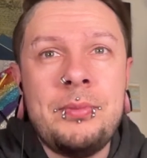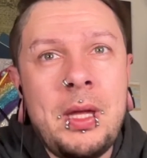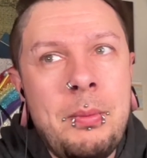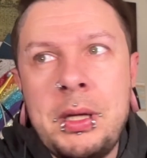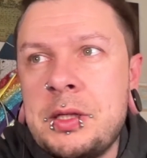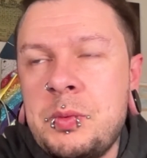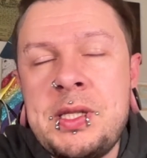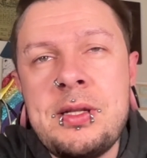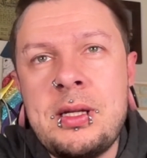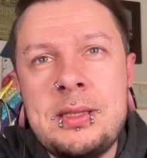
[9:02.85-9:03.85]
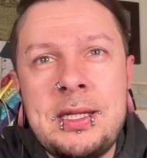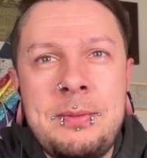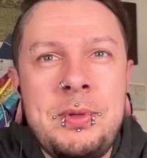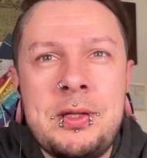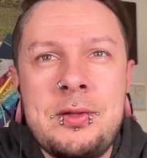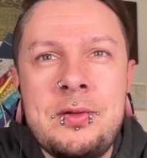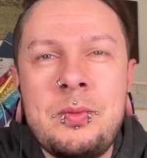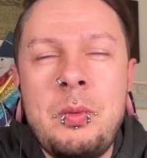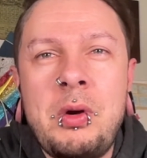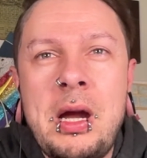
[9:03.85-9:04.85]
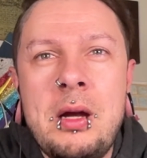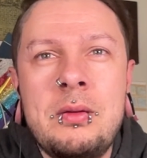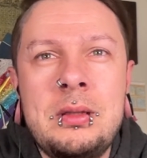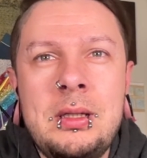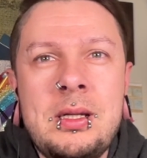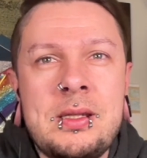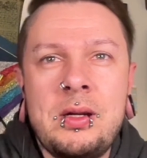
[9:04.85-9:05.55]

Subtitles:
I mean, because we suck at taking pictures when we're out, so